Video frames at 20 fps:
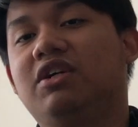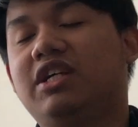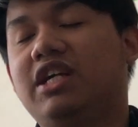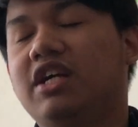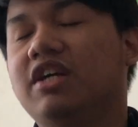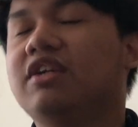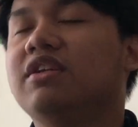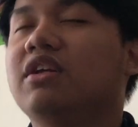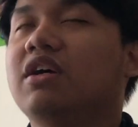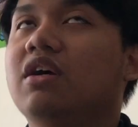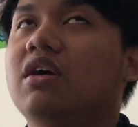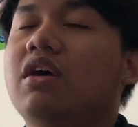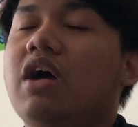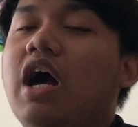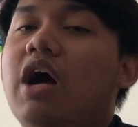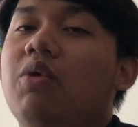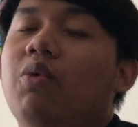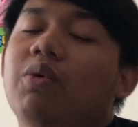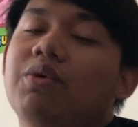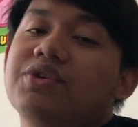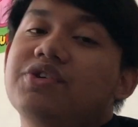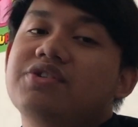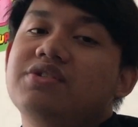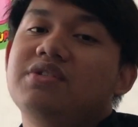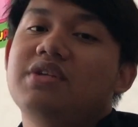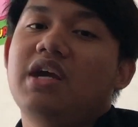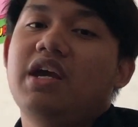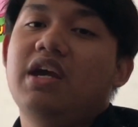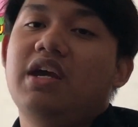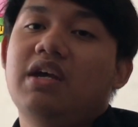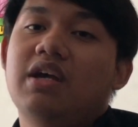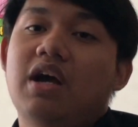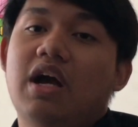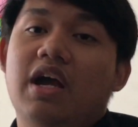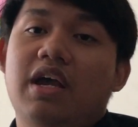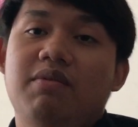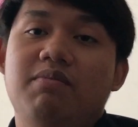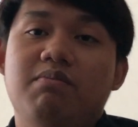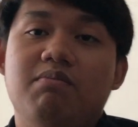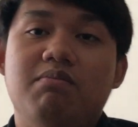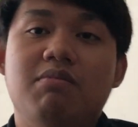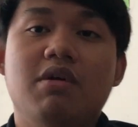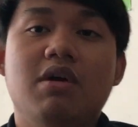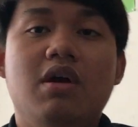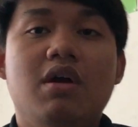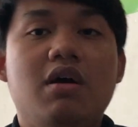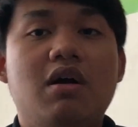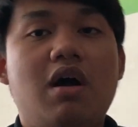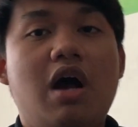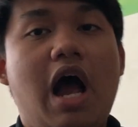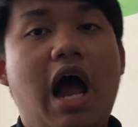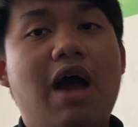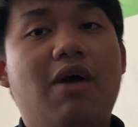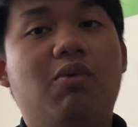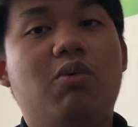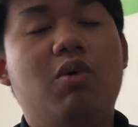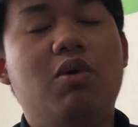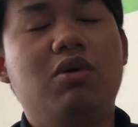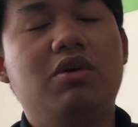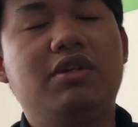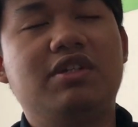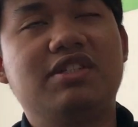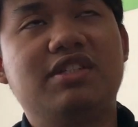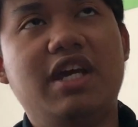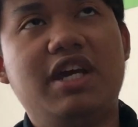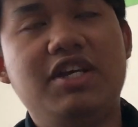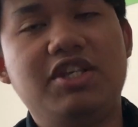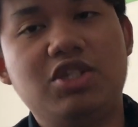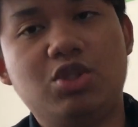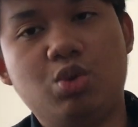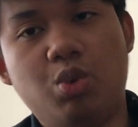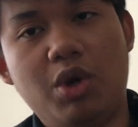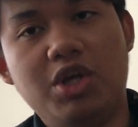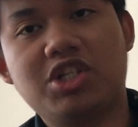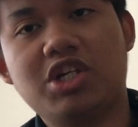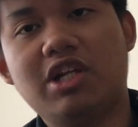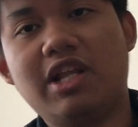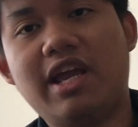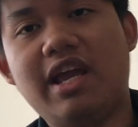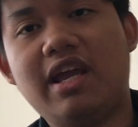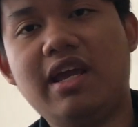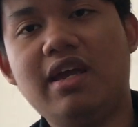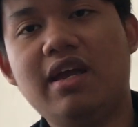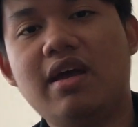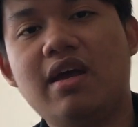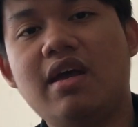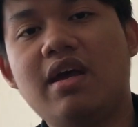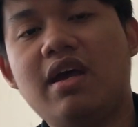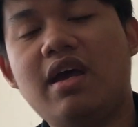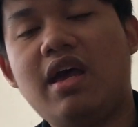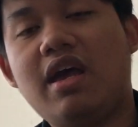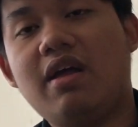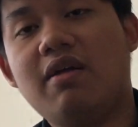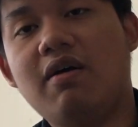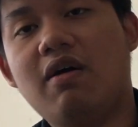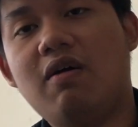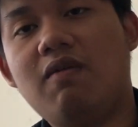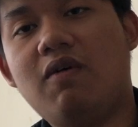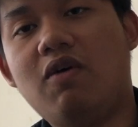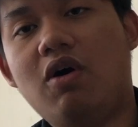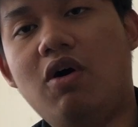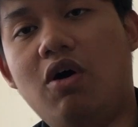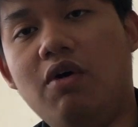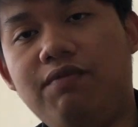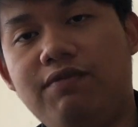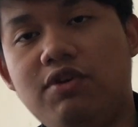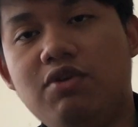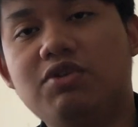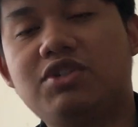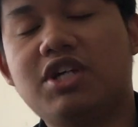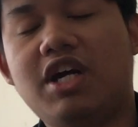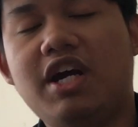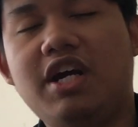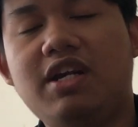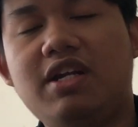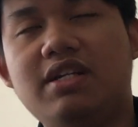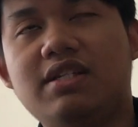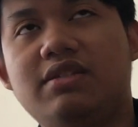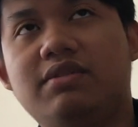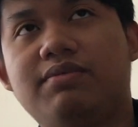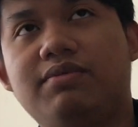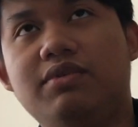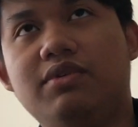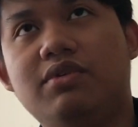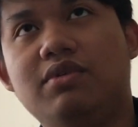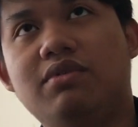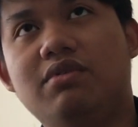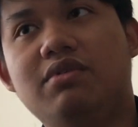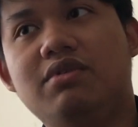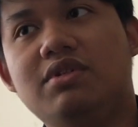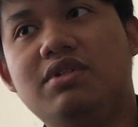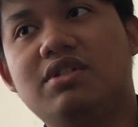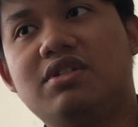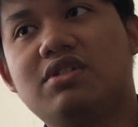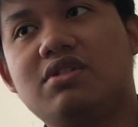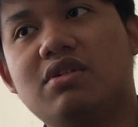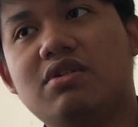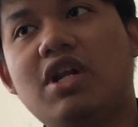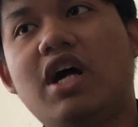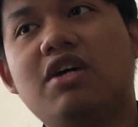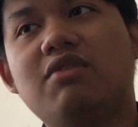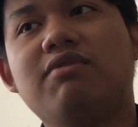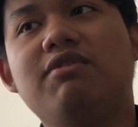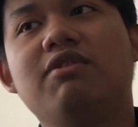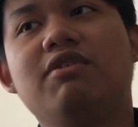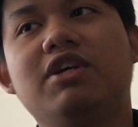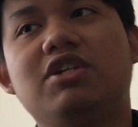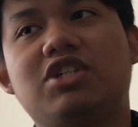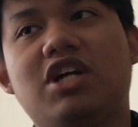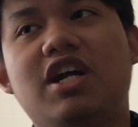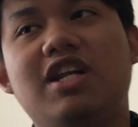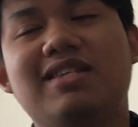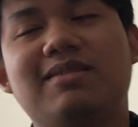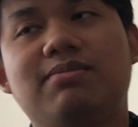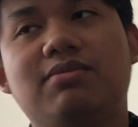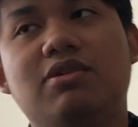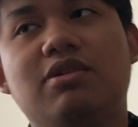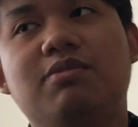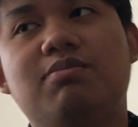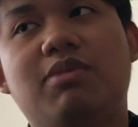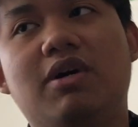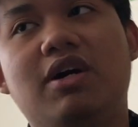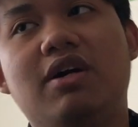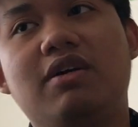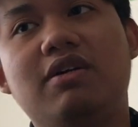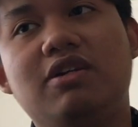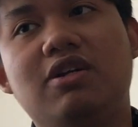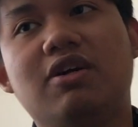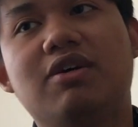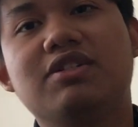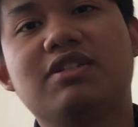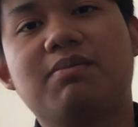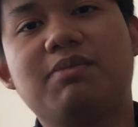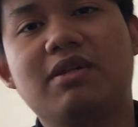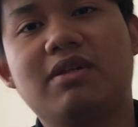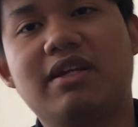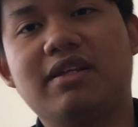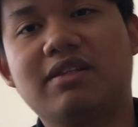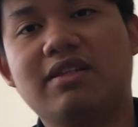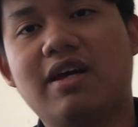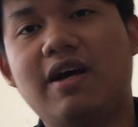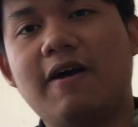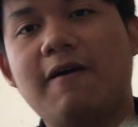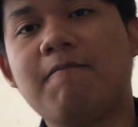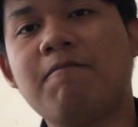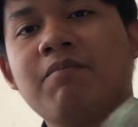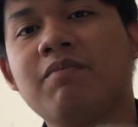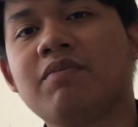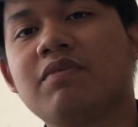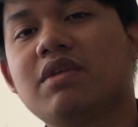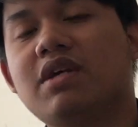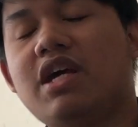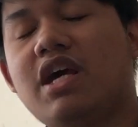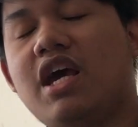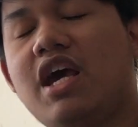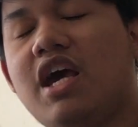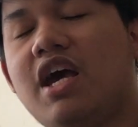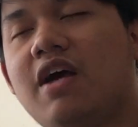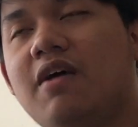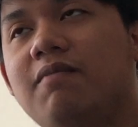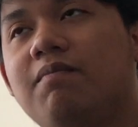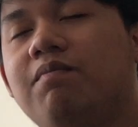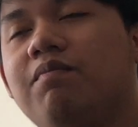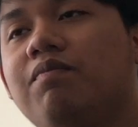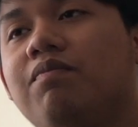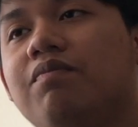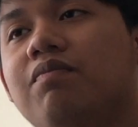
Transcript: in Canada. I will say I, I will say Switzerland. Few Chinese foods, not really Chinese food, but you know something like that, and